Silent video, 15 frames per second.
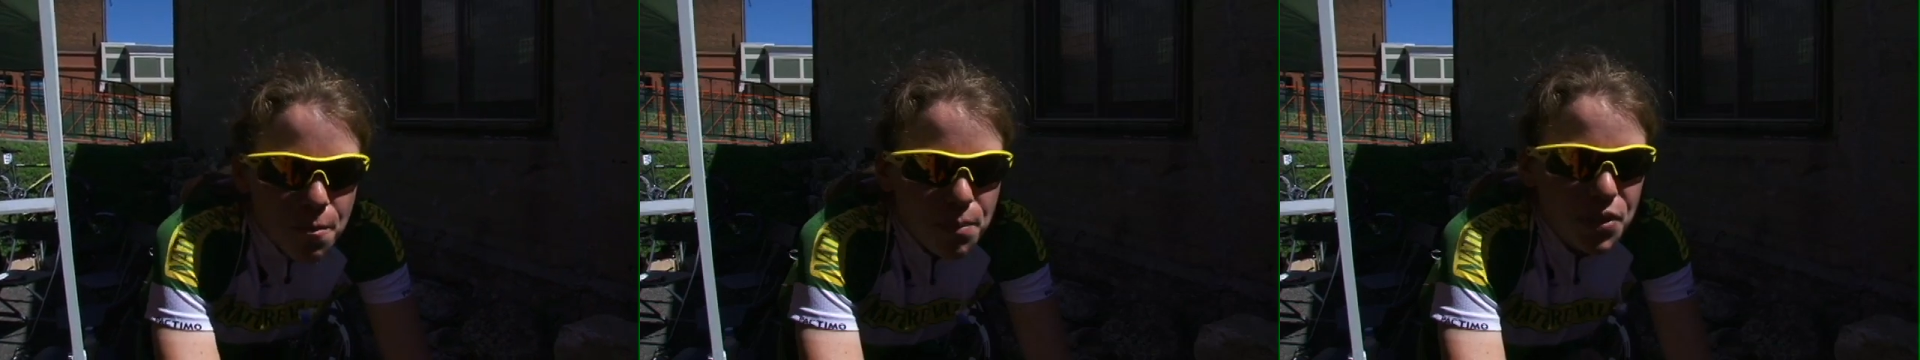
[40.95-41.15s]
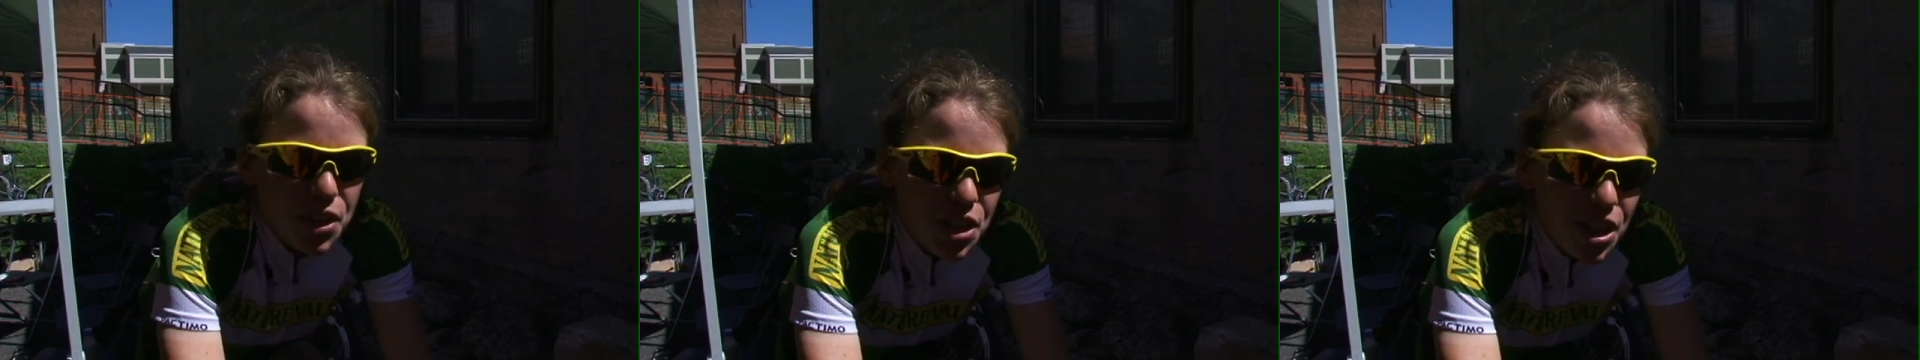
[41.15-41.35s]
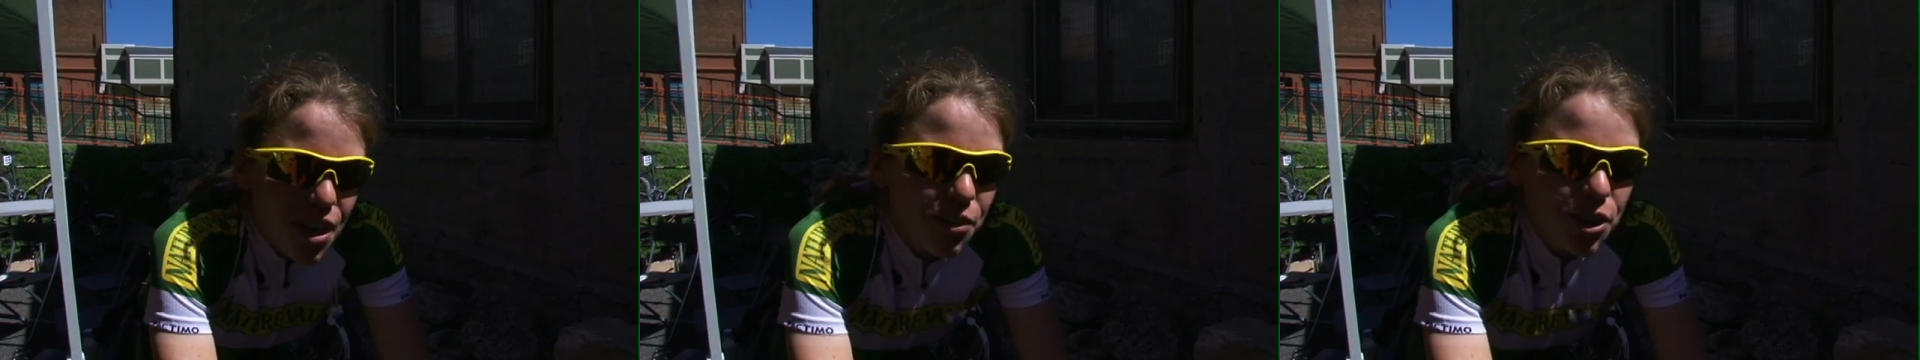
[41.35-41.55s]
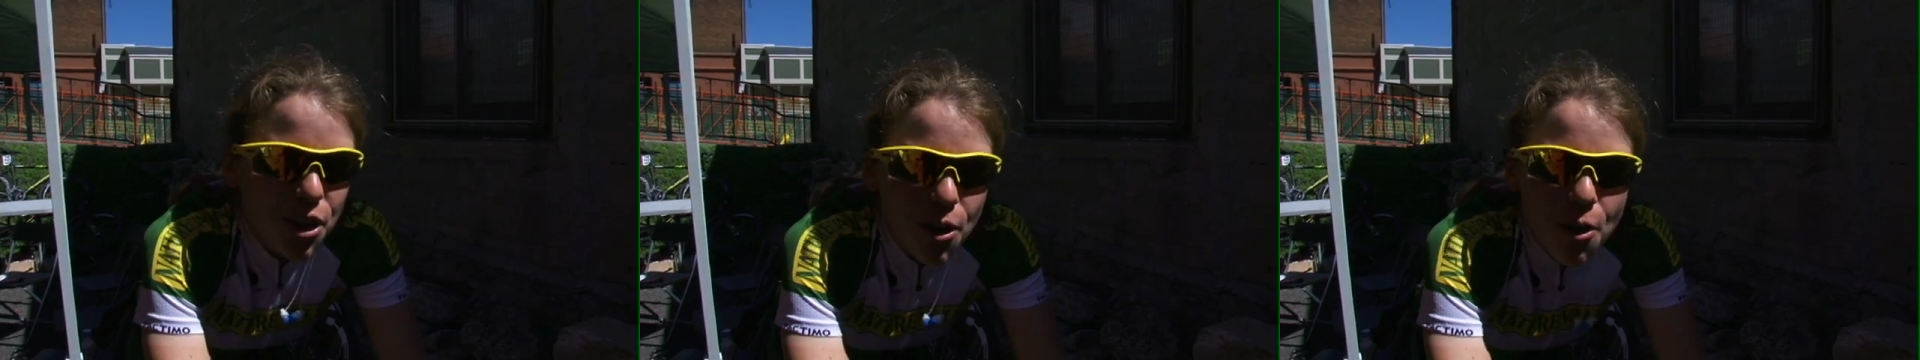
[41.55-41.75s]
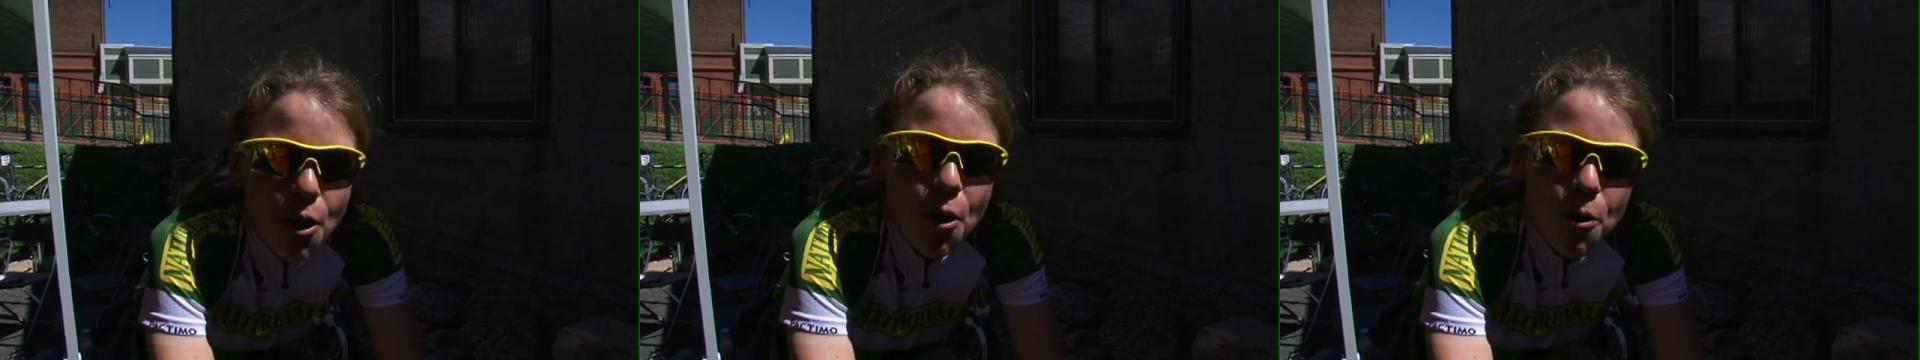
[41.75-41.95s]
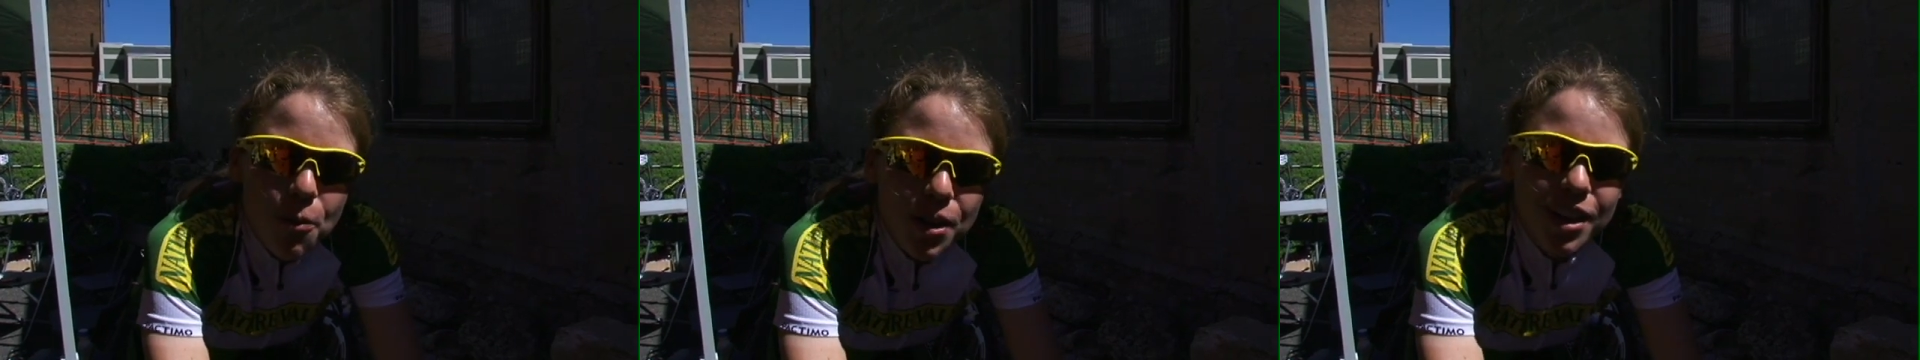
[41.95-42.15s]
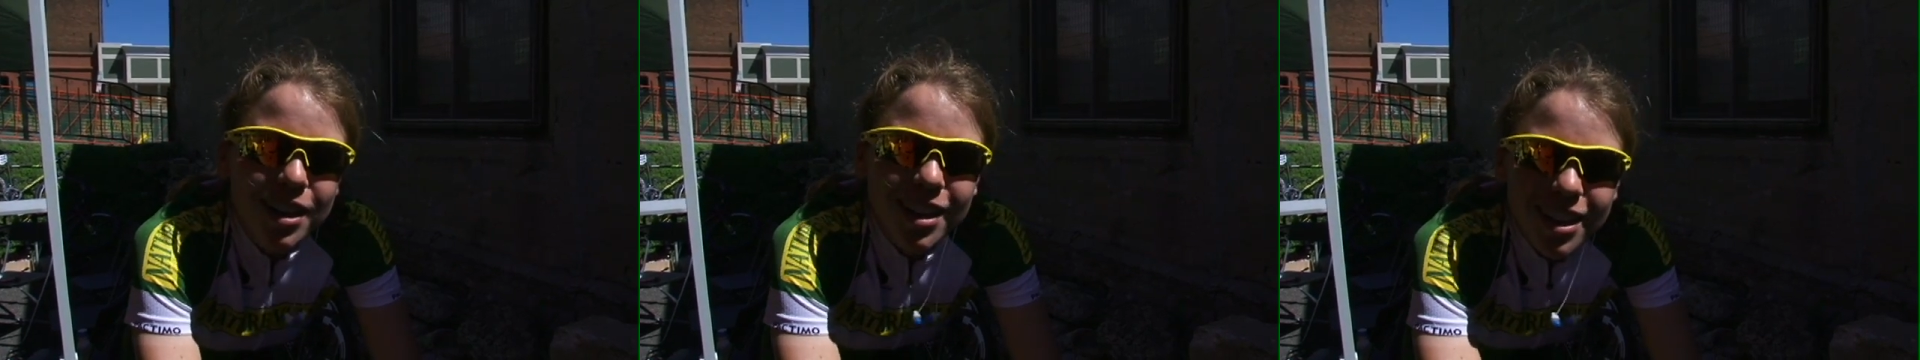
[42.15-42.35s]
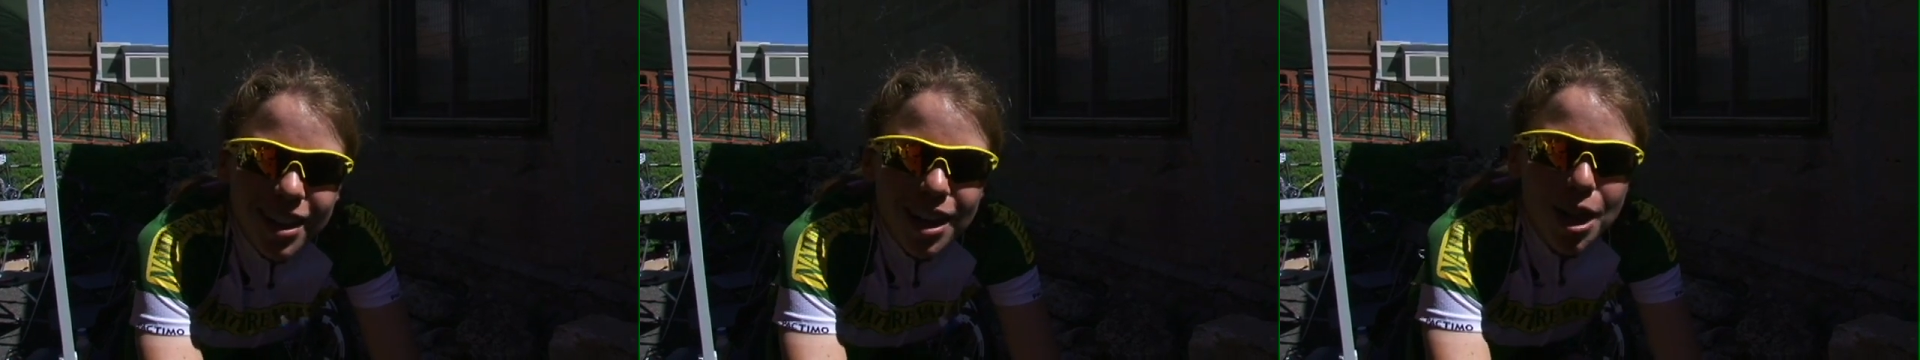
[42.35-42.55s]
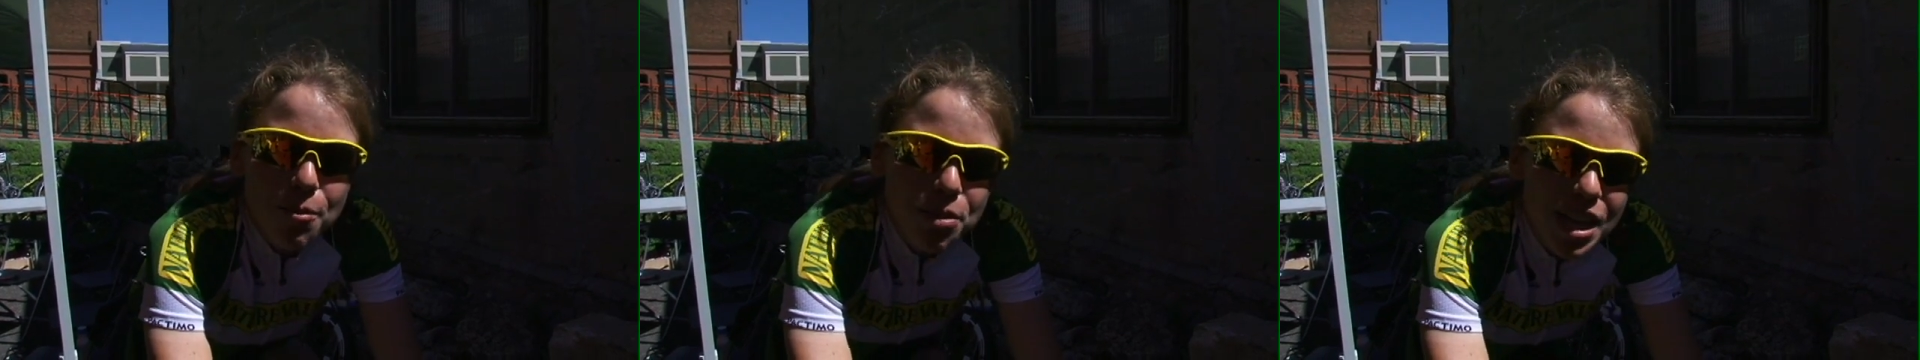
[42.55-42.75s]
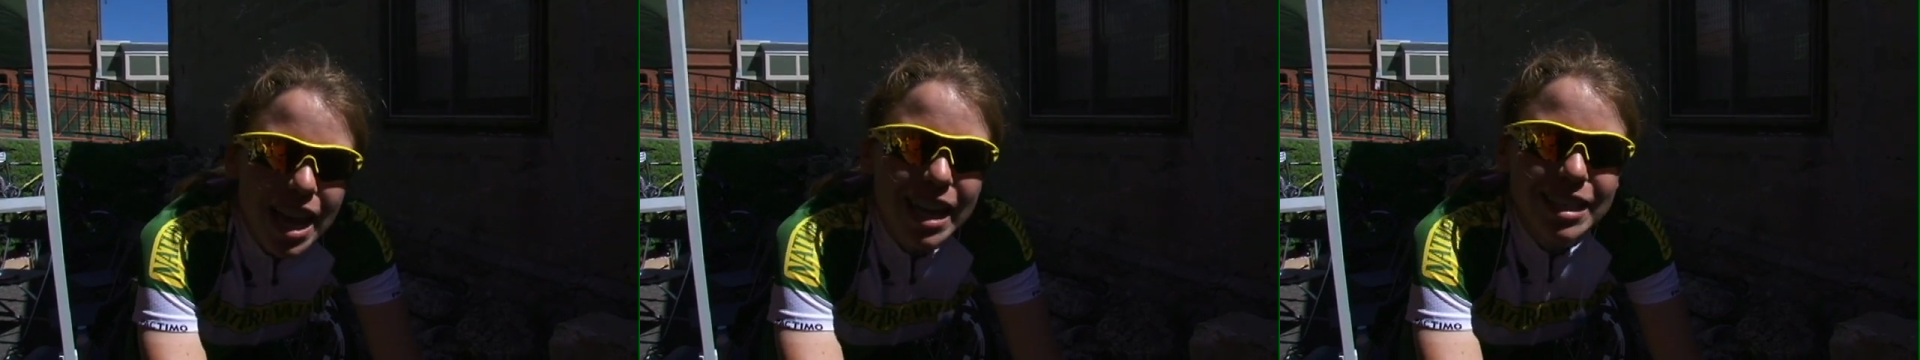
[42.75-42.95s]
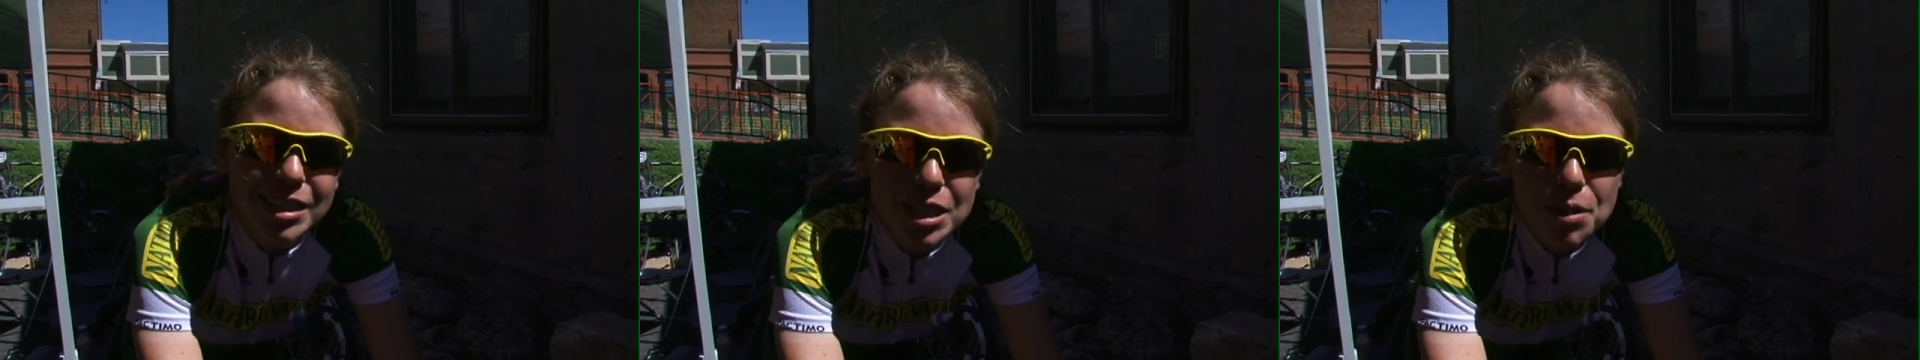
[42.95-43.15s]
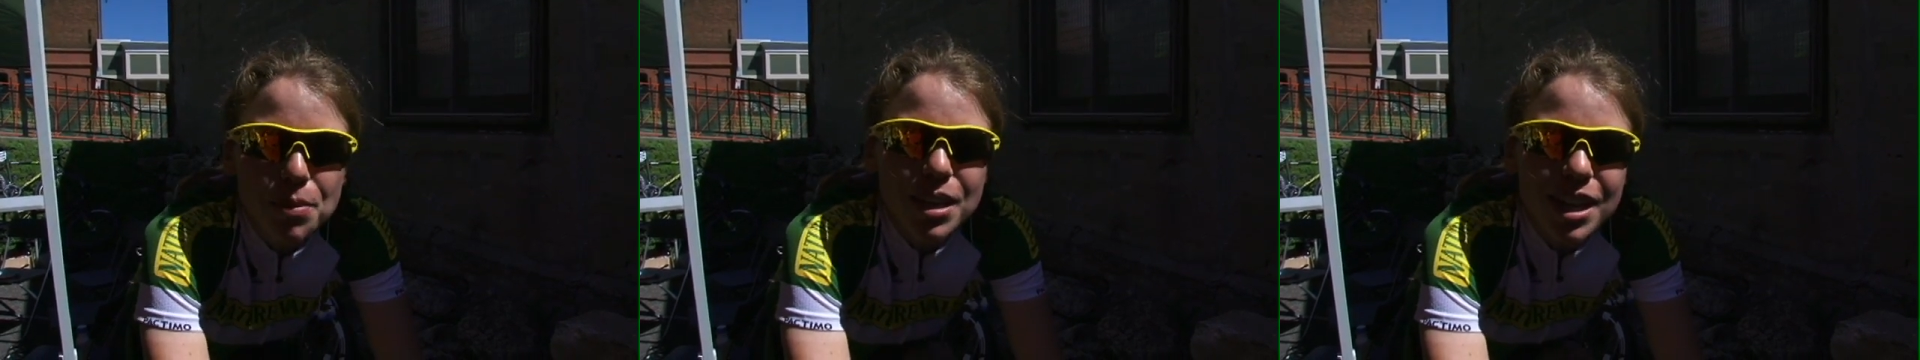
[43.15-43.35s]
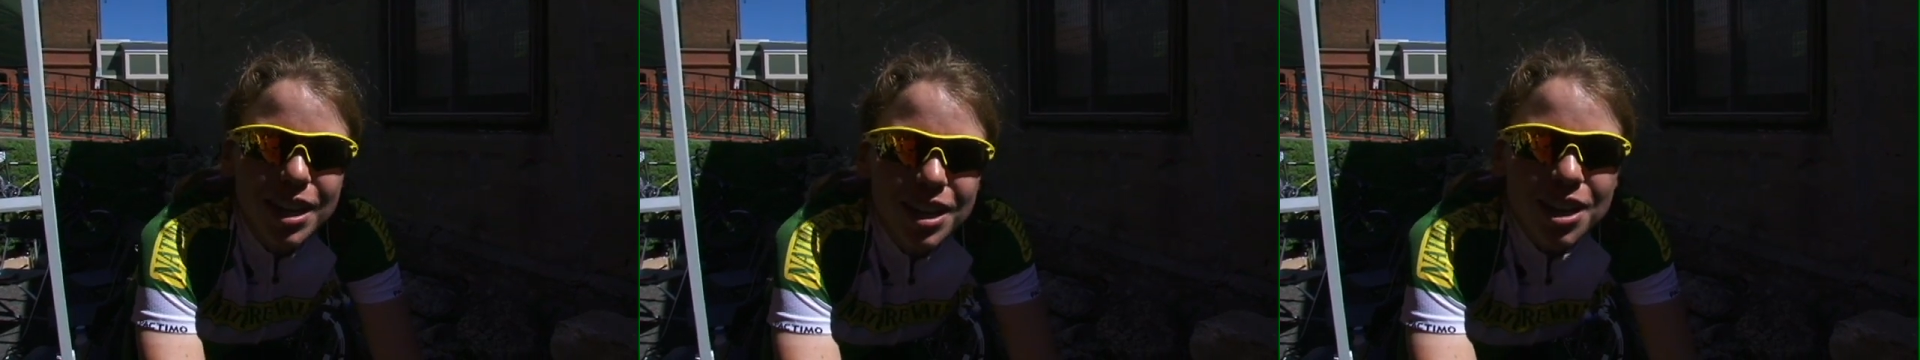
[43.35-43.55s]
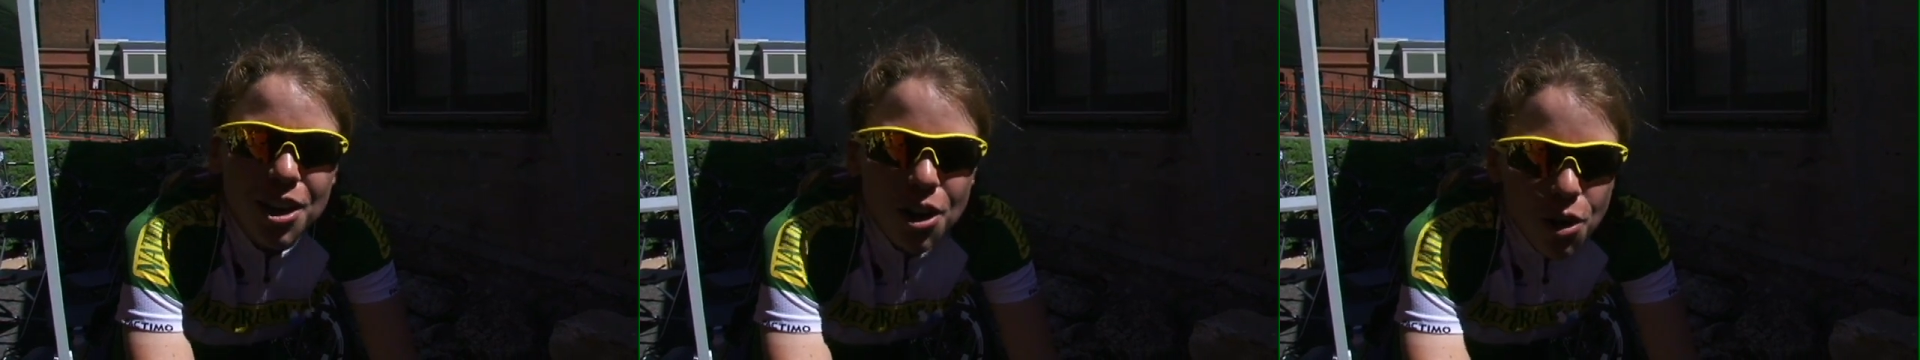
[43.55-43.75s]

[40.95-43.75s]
but then you have to go home and up the ante a bit,